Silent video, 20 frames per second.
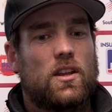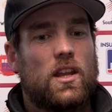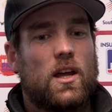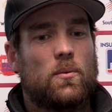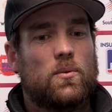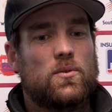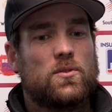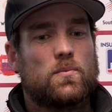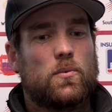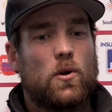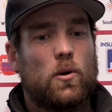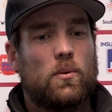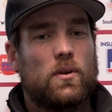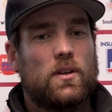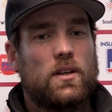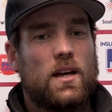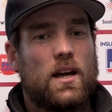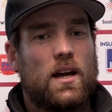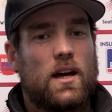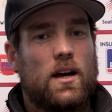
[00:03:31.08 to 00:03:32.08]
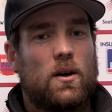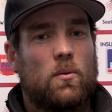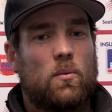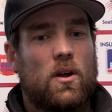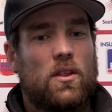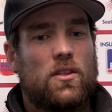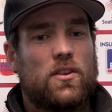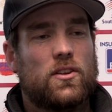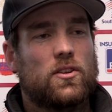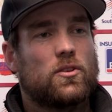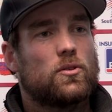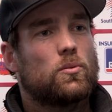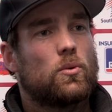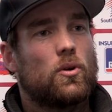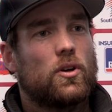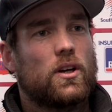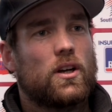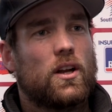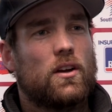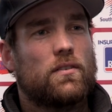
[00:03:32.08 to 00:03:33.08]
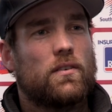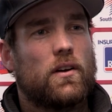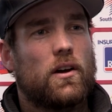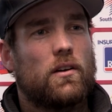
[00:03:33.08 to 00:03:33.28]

that was probably one thing to work in our